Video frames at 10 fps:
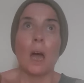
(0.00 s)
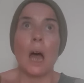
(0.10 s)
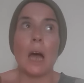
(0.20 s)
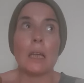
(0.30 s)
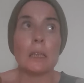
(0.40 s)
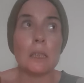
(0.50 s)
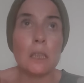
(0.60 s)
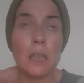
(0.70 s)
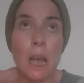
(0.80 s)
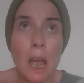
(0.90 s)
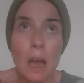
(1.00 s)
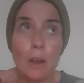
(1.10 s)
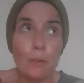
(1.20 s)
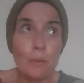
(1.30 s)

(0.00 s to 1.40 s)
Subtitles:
And they have